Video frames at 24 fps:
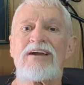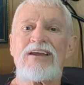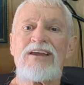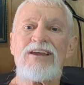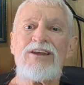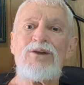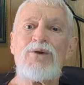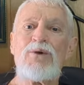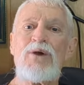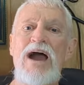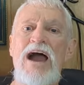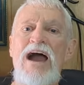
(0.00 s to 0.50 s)

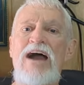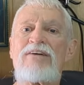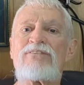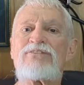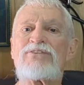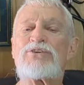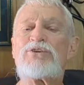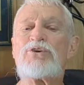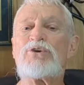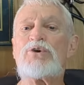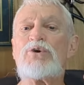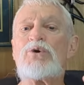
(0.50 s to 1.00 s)
You
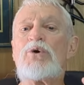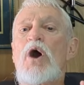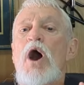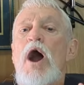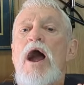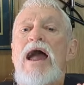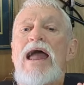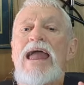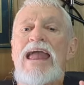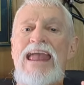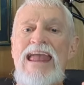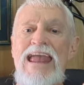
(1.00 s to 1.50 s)
have to
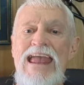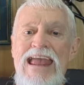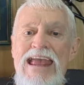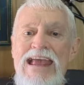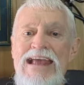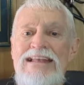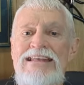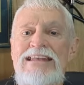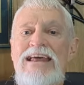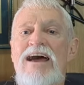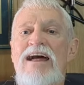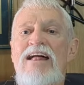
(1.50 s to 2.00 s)

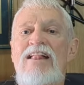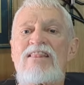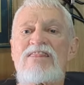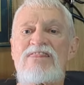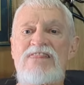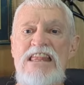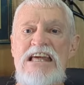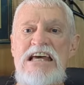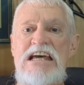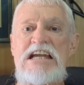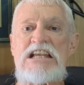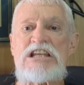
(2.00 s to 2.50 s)
hit
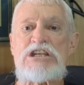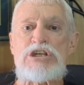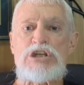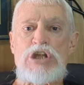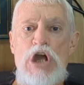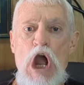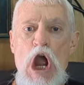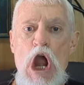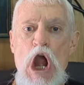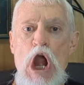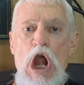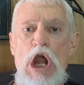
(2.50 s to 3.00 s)
the
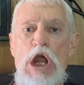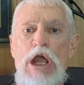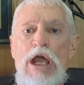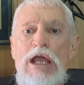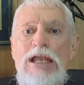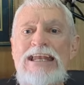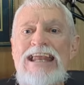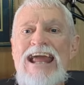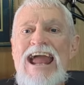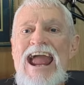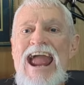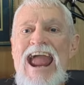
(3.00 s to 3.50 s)

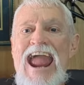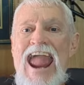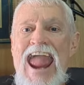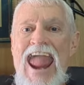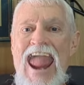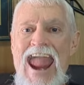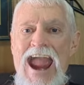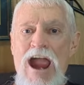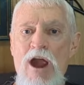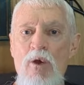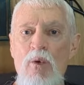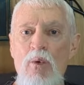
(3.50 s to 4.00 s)
target
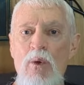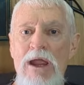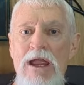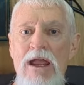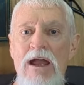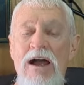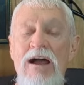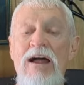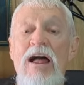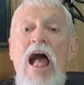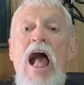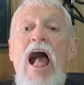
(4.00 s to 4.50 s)

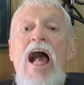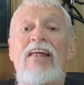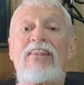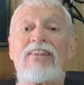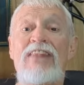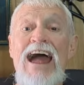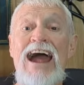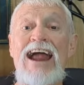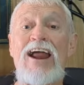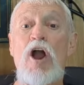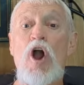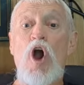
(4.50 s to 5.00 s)
area
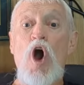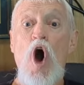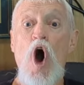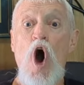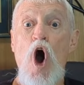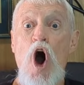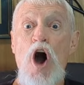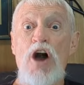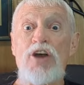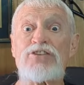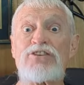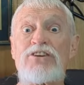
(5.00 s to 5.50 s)
that
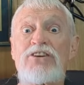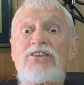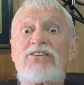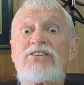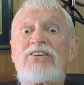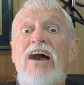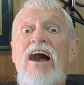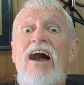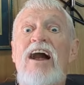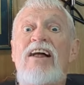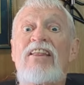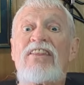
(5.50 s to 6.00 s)
causes
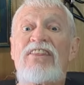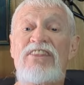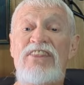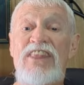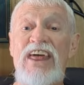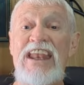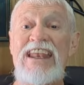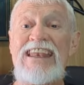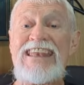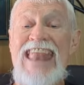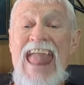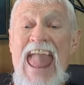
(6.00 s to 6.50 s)

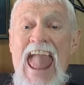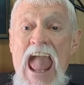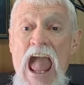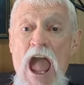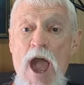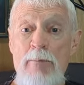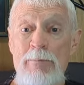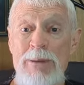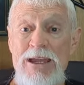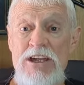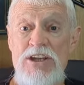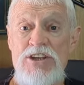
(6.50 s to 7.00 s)
the
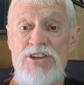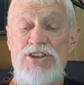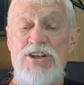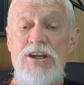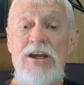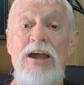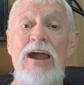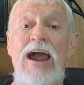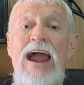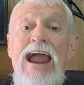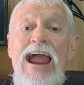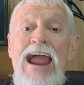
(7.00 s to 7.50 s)
damage
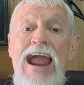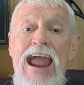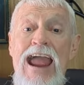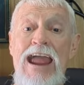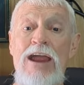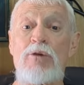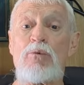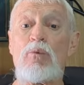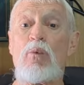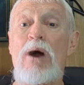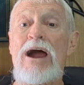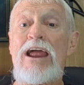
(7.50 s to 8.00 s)

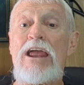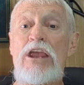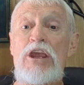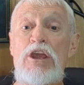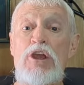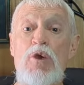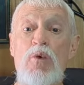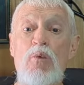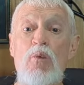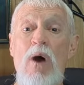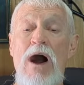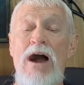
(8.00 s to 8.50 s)
and what
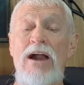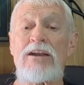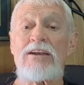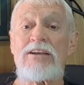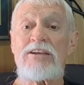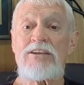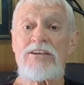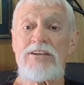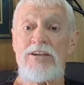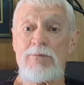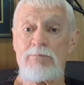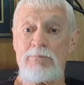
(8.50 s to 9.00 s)
you want
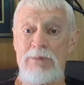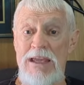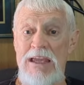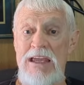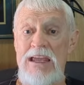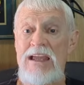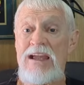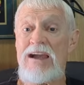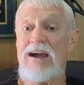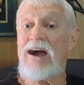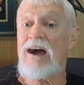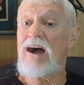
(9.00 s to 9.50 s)
to
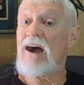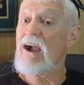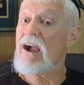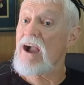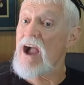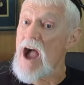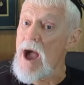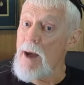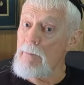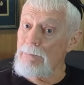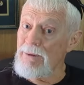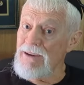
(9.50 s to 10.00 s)
be
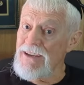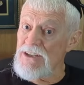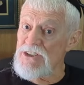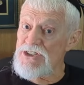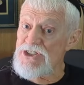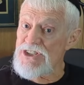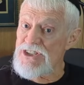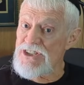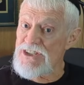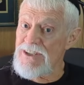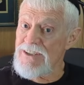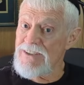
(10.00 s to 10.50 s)

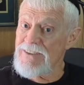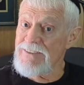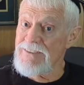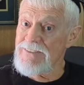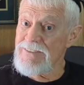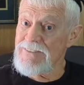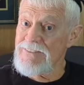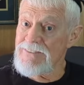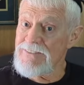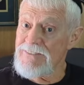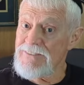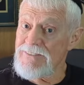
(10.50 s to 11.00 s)
accomplished.
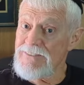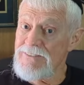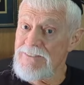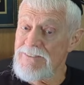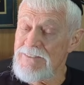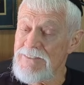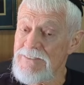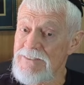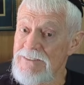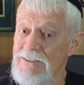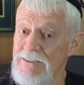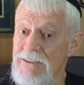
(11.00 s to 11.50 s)

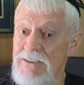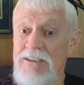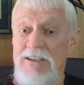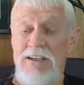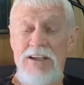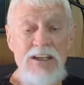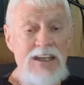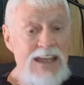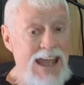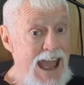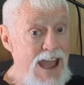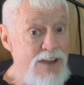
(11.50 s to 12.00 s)

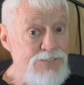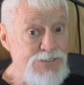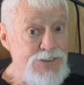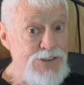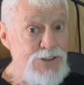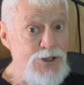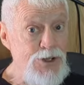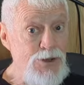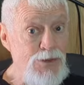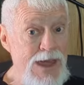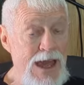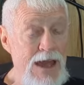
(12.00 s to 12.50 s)
You have to
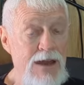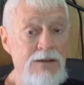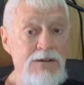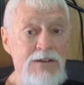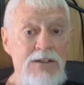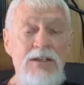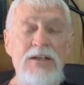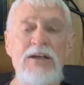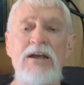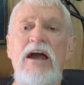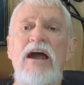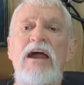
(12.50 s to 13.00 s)
do that.
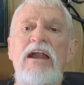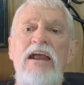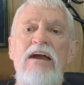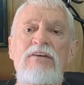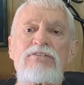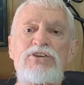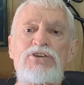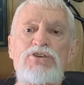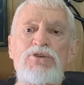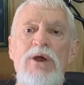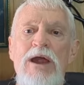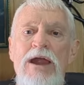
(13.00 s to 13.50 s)
And you
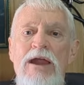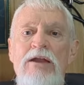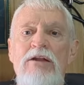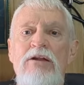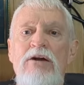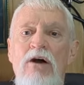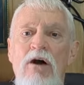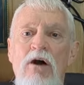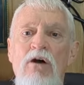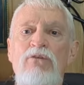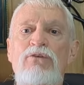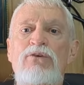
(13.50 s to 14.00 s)
have to train
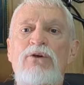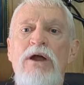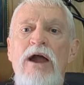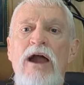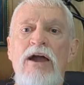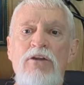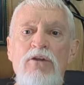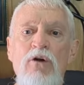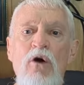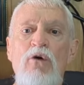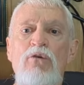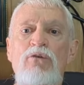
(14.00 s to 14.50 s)
over
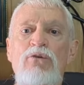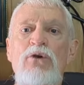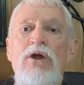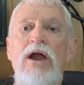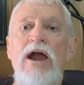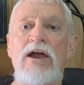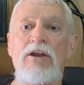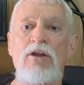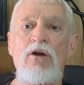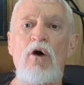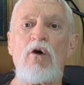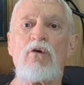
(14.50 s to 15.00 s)
and over
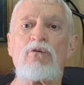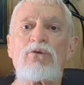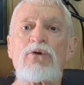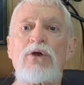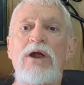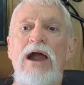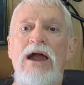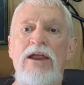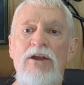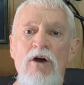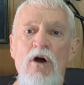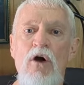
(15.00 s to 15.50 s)
and over
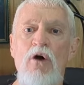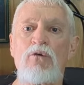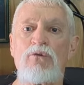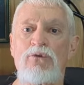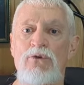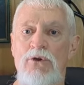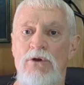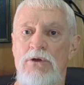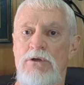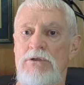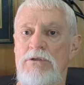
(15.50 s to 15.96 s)
and over.